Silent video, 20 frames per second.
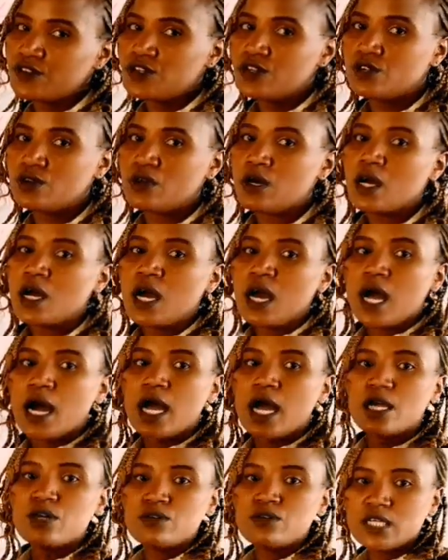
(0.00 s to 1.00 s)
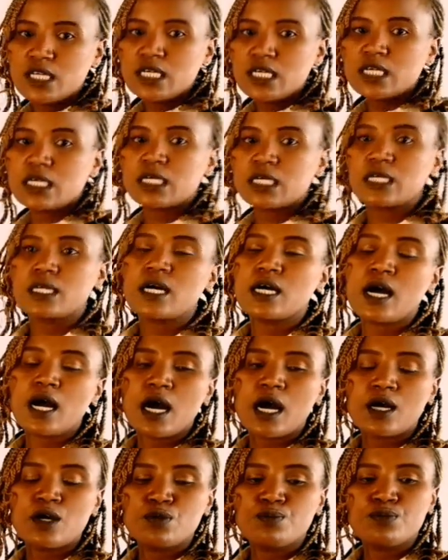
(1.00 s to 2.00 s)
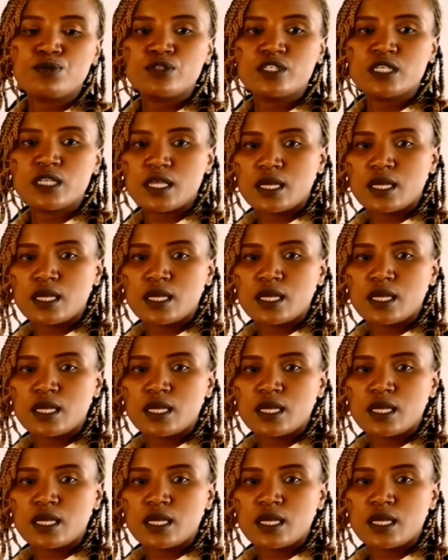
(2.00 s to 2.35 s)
I'll put the link in